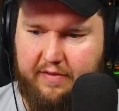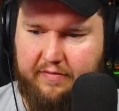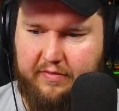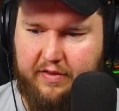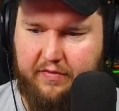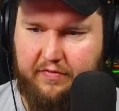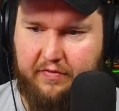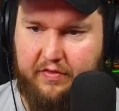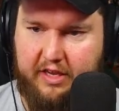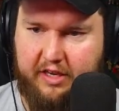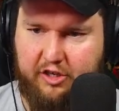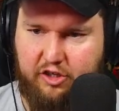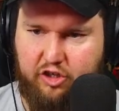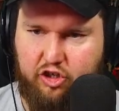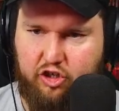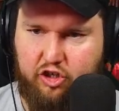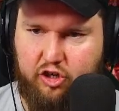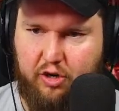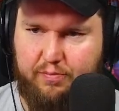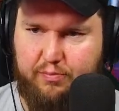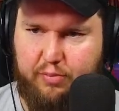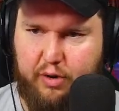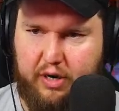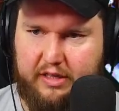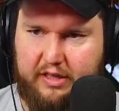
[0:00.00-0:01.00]
and then this
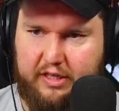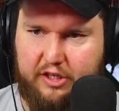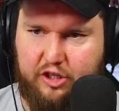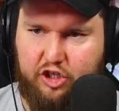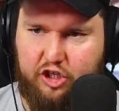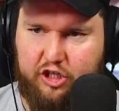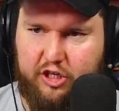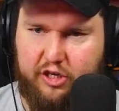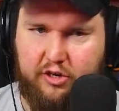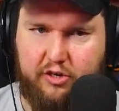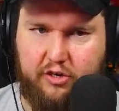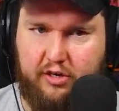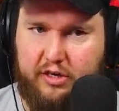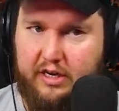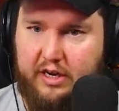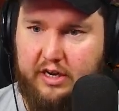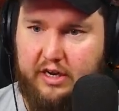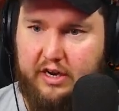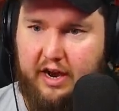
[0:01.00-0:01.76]
should break the shield.